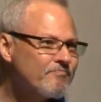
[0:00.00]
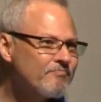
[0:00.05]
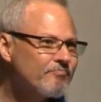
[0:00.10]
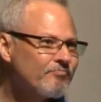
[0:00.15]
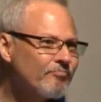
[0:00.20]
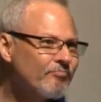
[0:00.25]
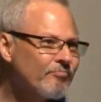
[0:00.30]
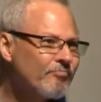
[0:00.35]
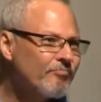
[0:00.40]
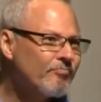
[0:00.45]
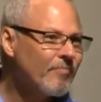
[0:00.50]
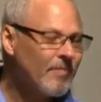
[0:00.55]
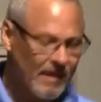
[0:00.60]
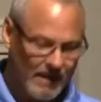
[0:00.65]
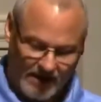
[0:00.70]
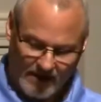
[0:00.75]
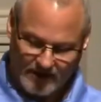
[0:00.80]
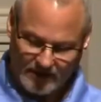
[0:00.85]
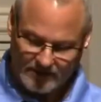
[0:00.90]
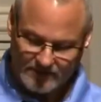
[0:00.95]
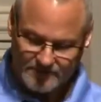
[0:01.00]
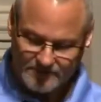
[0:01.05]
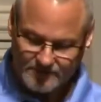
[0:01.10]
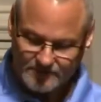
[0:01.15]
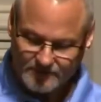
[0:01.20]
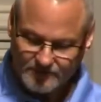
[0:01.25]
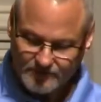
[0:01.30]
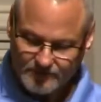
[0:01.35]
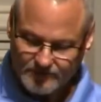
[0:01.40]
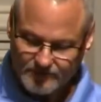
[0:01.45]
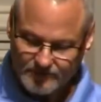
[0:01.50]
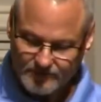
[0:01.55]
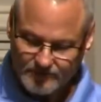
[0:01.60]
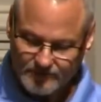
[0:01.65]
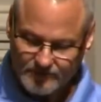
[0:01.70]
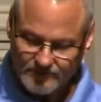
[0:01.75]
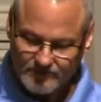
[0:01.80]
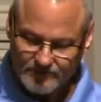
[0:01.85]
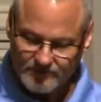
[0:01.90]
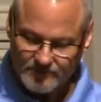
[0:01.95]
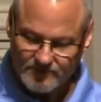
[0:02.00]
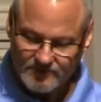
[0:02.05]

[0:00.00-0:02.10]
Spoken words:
No one is speaking in this clip.